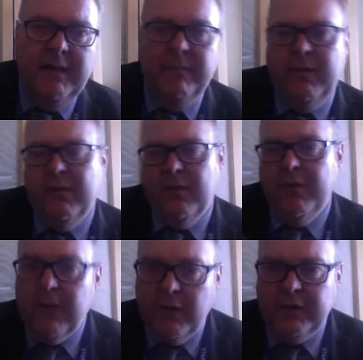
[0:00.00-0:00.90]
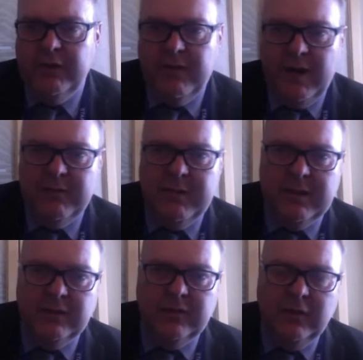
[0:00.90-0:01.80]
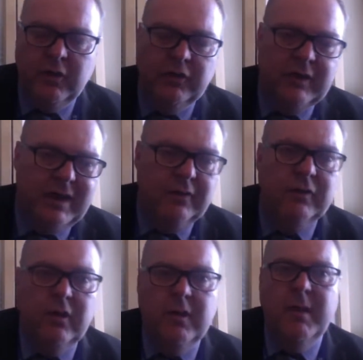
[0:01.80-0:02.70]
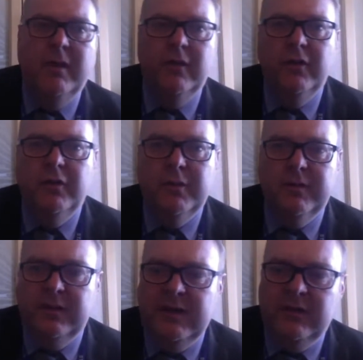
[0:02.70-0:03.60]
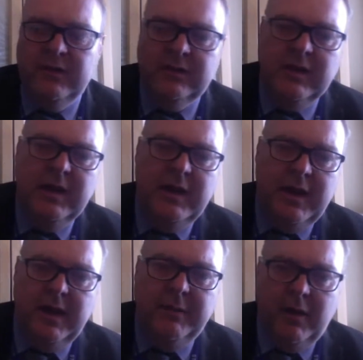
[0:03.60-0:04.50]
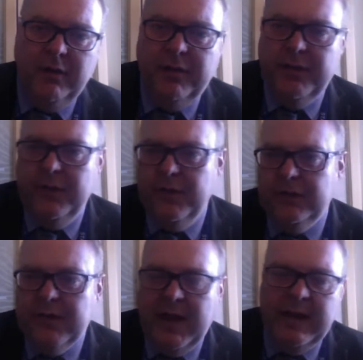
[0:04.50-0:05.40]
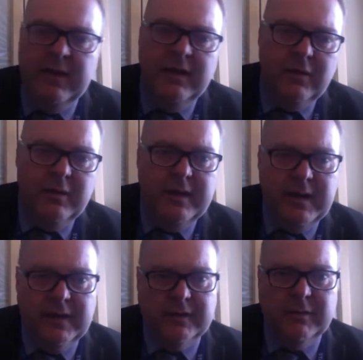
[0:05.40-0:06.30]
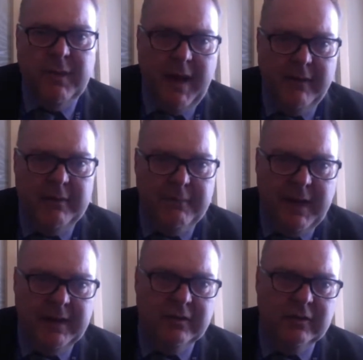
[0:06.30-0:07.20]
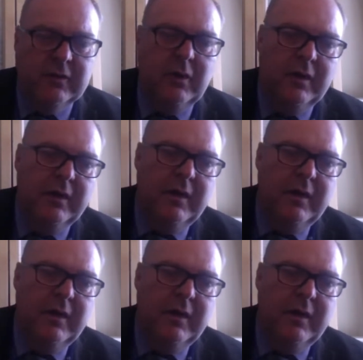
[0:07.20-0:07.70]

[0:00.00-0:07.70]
They've got 45 minutes for lunch. I'll talk about the lunch procedures on Thursday with regards to parent pay and so on.